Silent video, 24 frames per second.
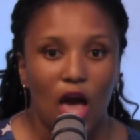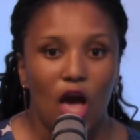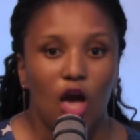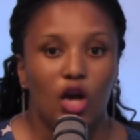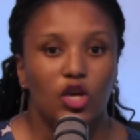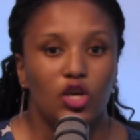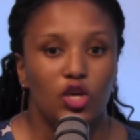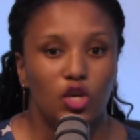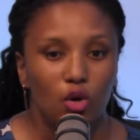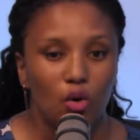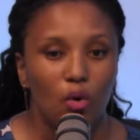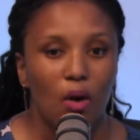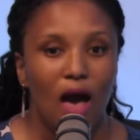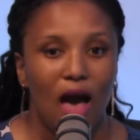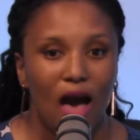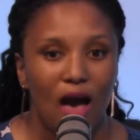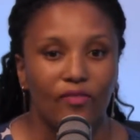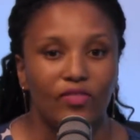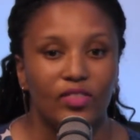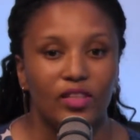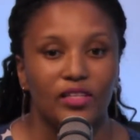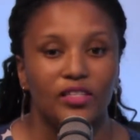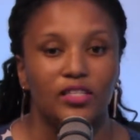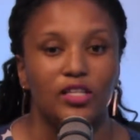You
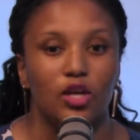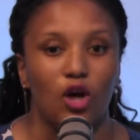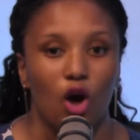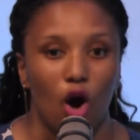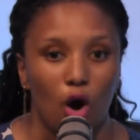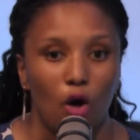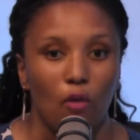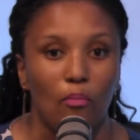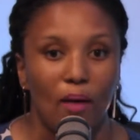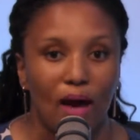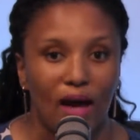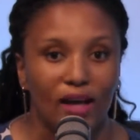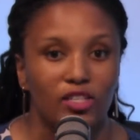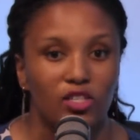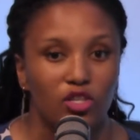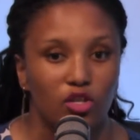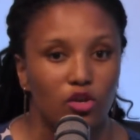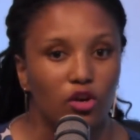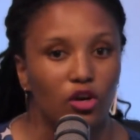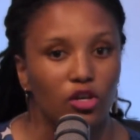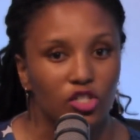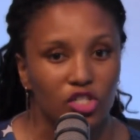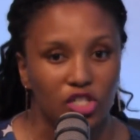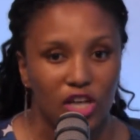have to go back to
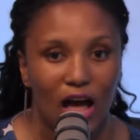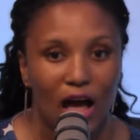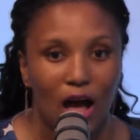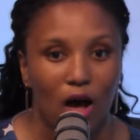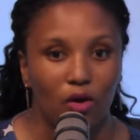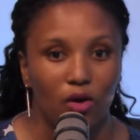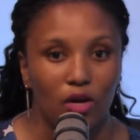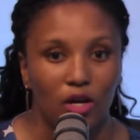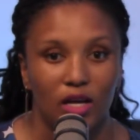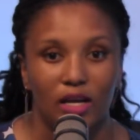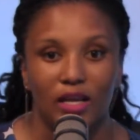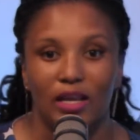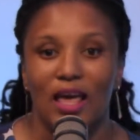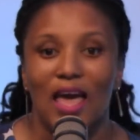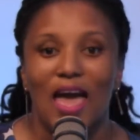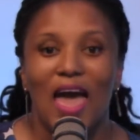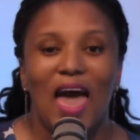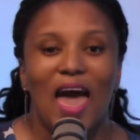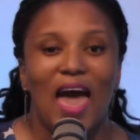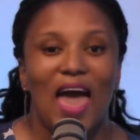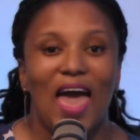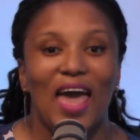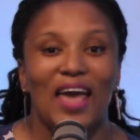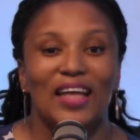your childhood
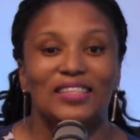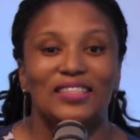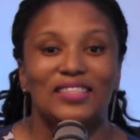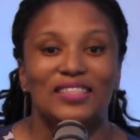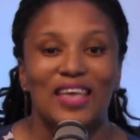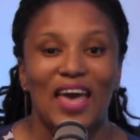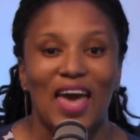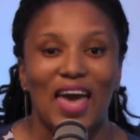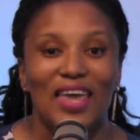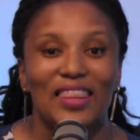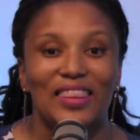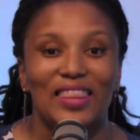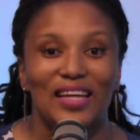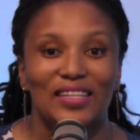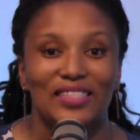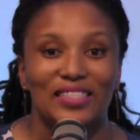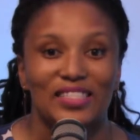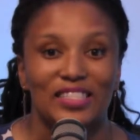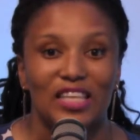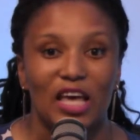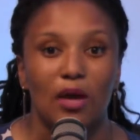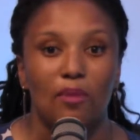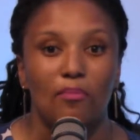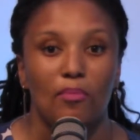and take that
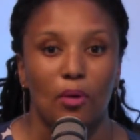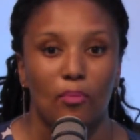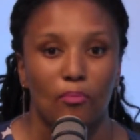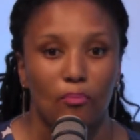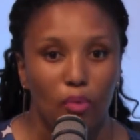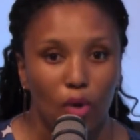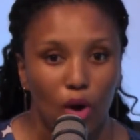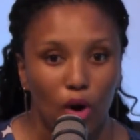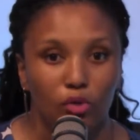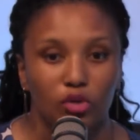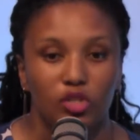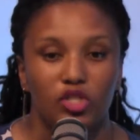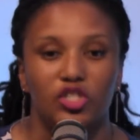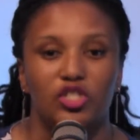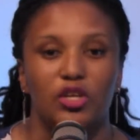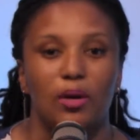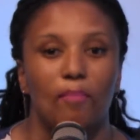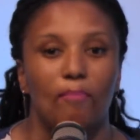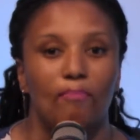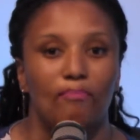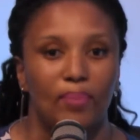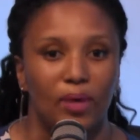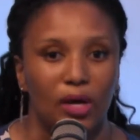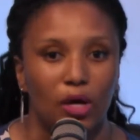same approach to
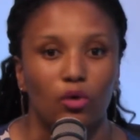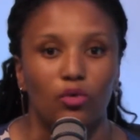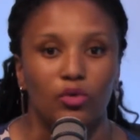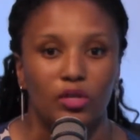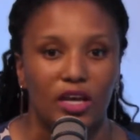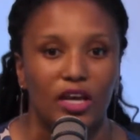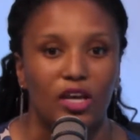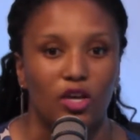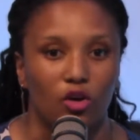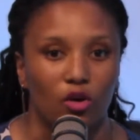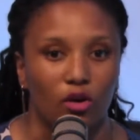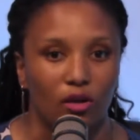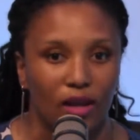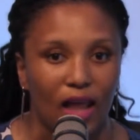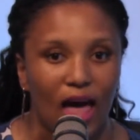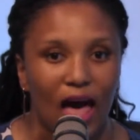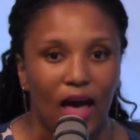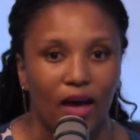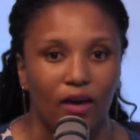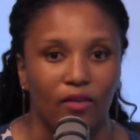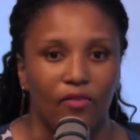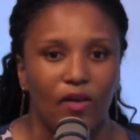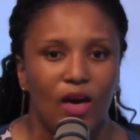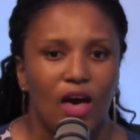building your
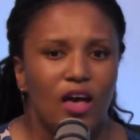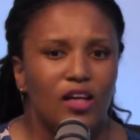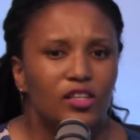life.